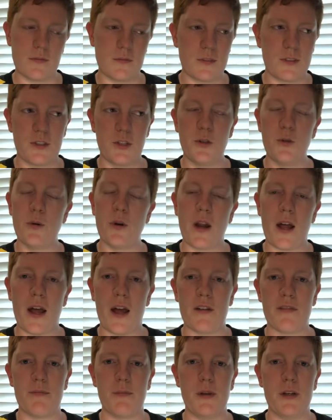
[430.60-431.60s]

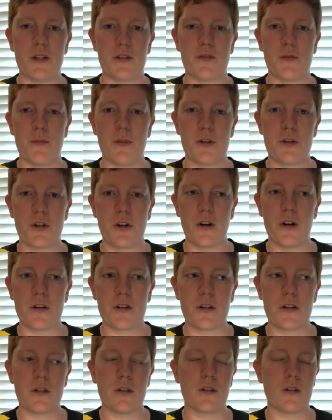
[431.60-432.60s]
2.5 minutes from the
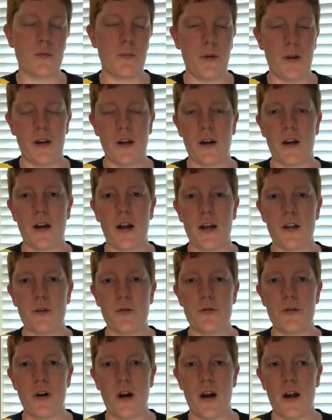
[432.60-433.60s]
church, depending on how you
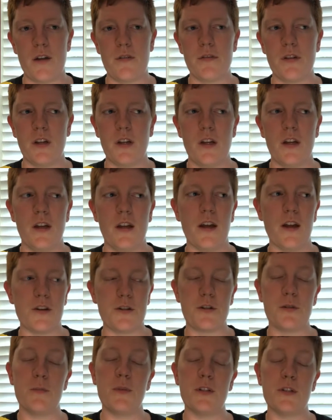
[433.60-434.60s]
drive. It
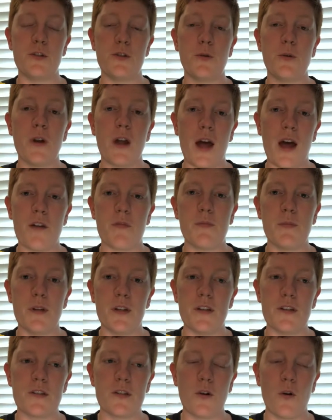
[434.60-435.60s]
should be 2.5
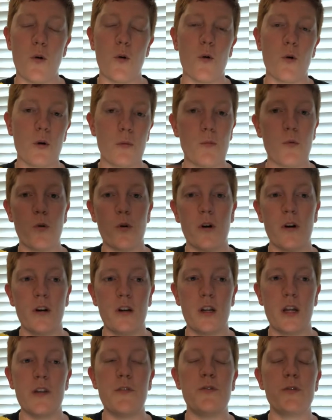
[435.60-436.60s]
minutes or more.
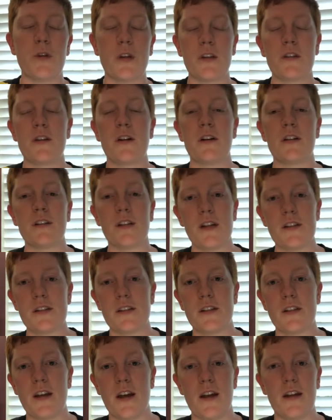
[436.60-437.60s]
If you can get there in less
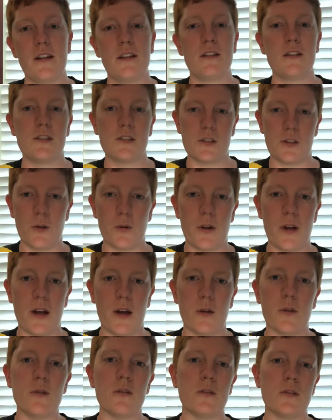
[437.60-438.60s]
than that, slow
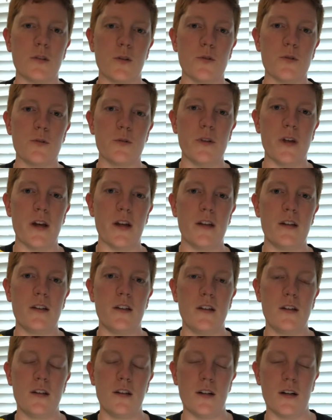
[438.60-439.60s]
down. Don't do
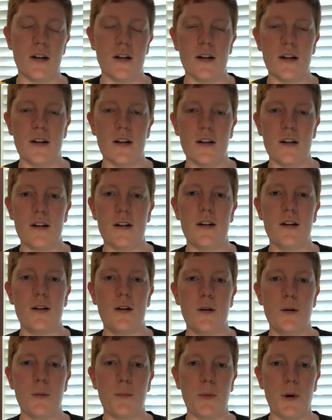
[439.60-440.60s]
that.
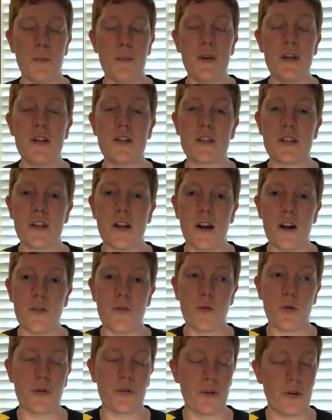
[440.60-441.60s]
But meet us there,
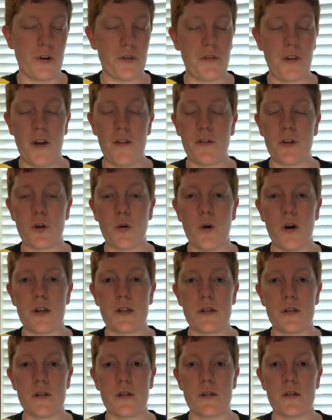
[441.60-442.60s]
4:30. If you have any
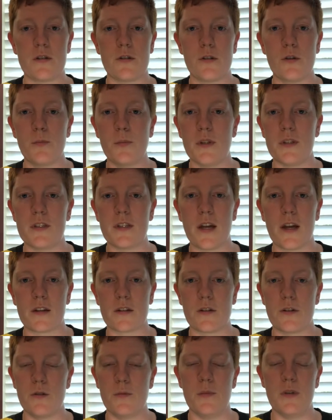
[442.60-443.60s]
questions, shoot me a text,
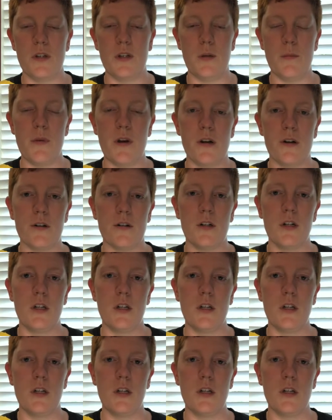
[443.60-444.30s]
shoot me an email.